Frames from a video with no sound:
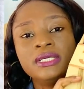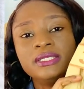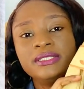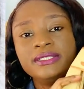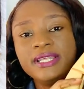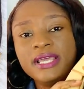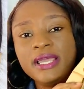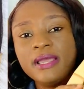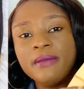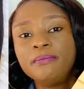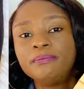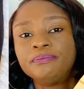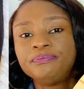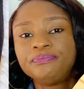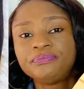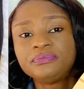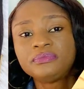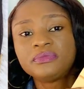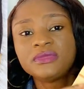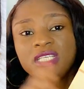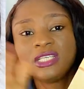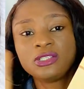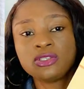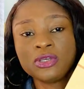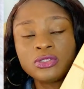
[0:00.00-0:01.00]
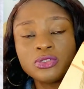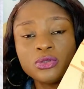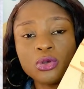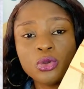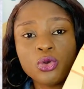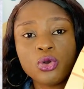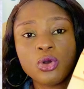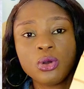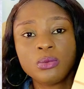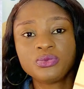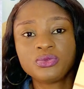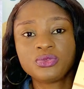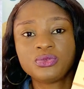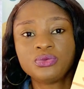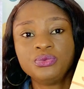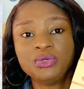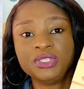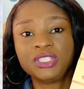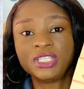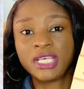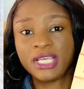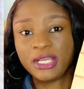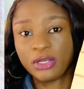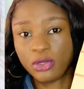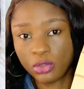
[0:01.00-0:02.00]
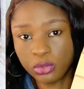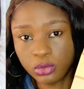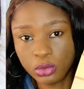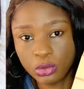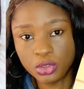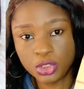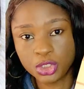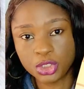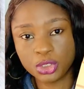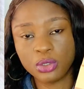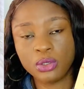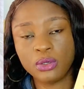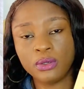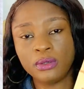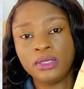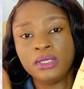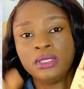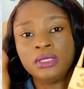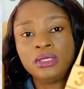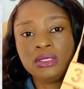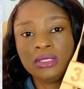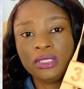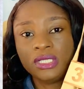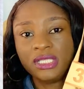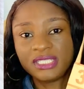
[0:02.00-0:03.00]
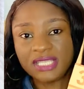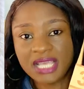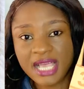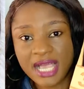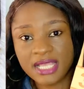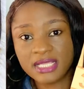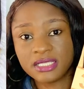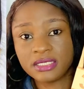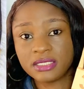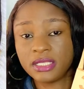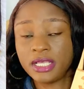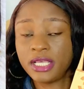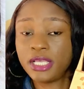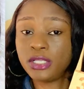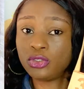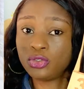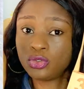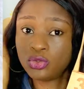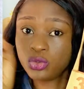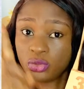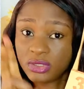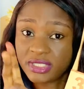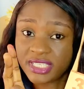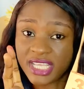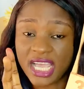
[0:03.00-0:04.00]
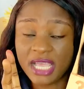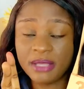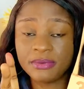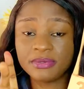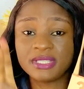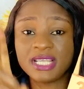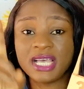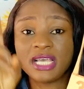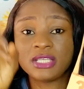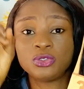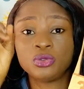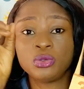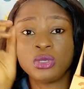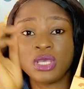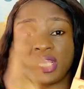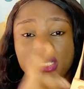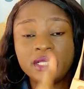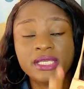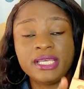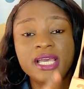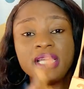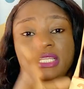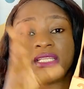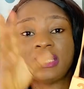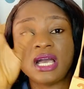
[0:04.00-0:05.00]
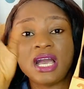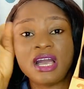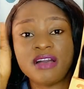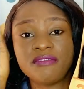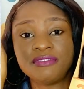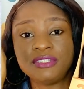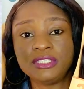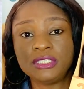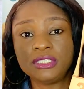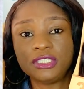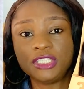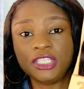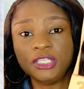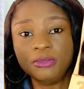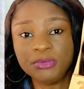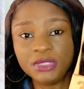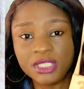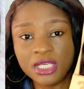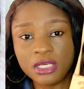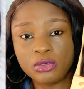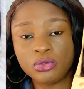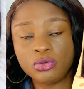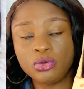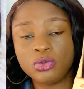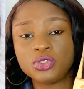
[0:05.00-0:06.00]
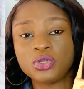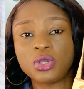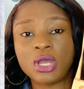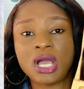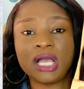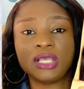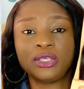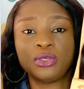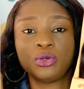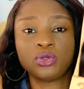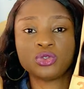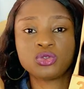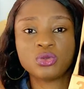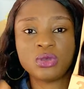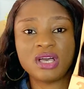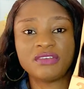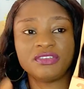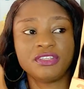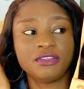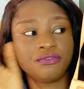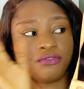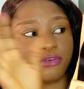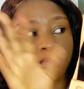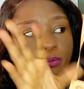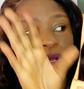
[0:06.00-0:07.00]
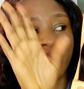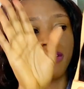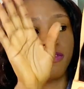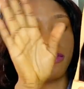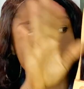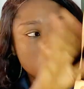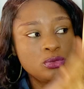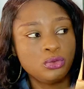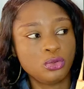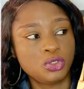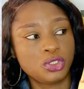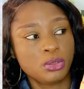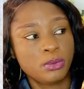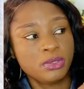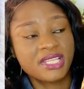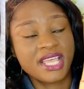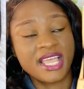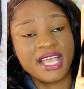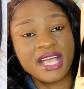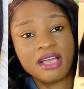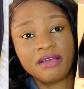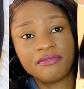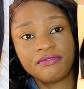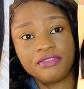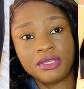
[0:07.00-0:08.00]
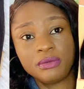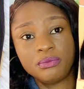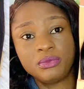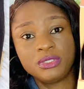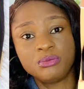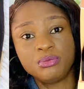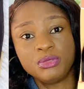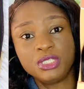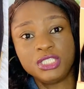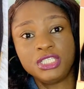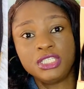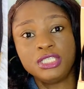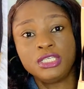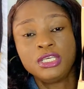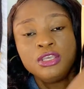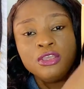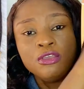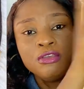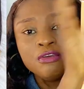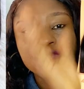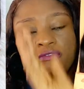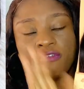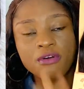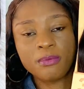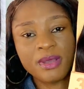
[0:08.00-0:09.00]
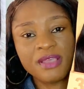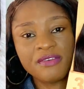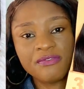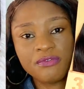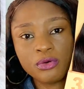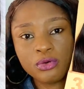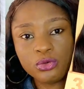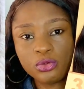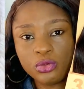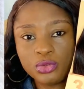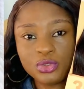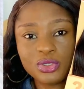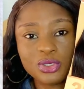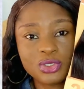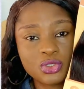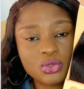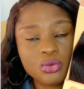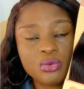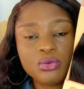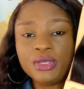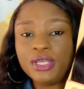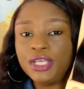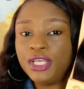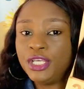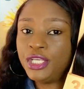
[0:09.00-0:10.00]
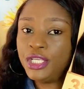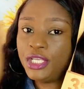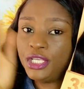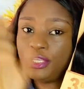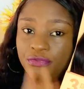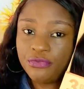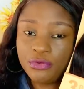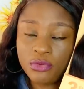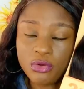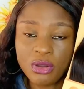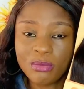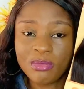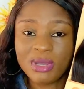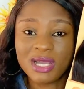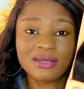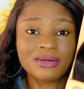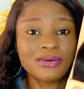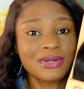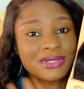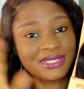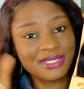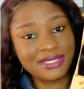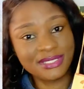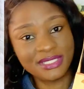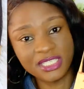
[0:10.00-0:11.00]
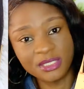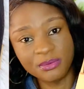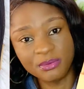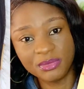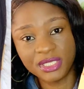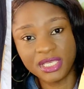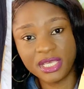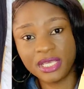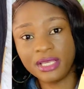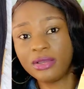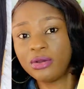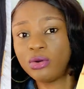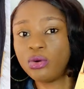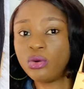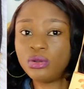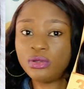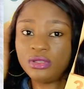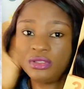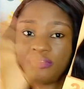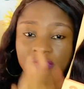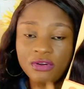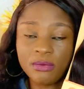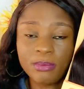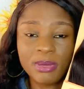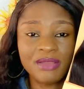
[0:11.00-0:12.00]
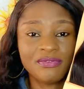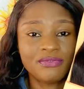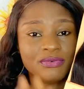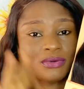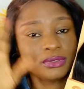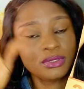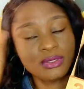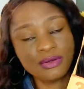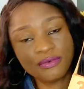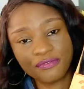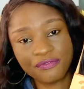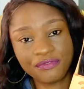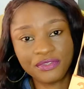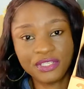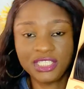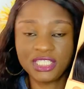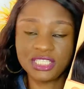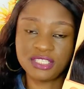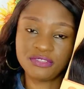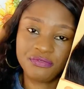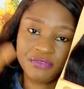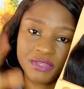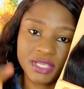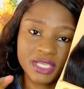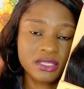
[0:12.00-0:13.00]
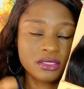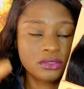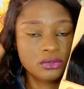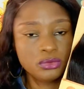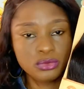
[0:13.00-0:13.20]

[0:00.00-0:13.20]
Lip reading: Then it also comes with a closure. It has two types, that you have the kinky closure, and you also have the 4x4 closure. But I have here with me the 4x4 closure. So if you come across the kinky or the 4x4, don't feel it's fake.